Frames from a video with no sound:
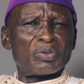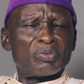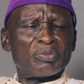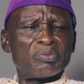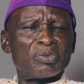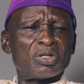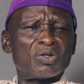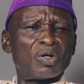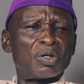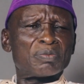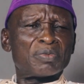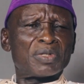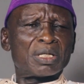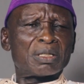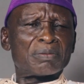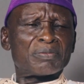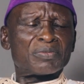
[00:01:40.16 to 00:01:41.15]
many of
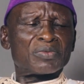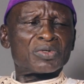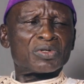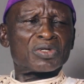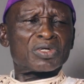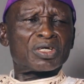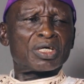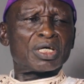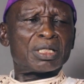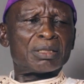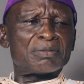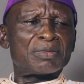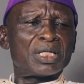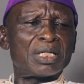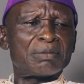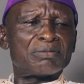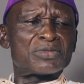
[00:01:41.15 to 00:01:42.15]
them came
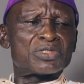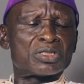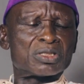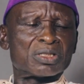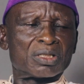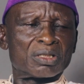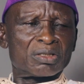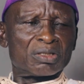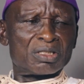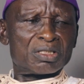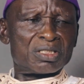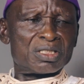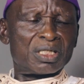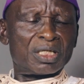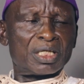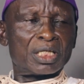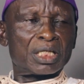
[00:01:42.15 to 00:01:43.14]
empty. They
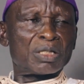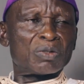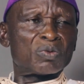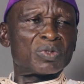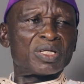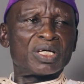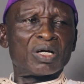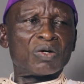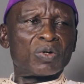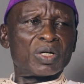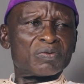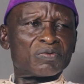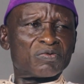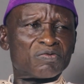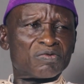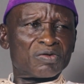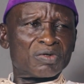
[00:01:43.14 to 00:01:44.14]
didn't come with their
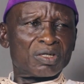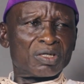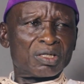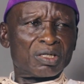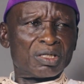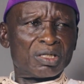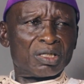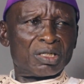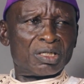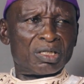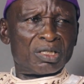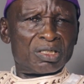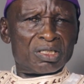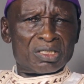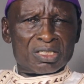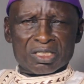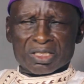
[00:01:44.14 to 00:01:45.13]
wives.
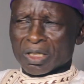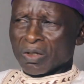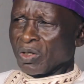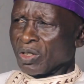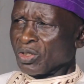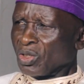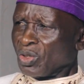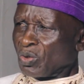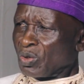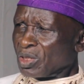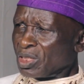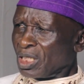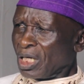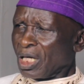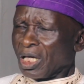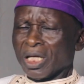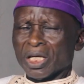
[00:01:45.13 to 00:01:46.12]
It is our
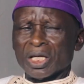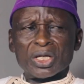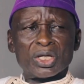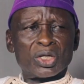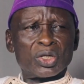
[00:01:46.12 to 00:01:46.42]
daughter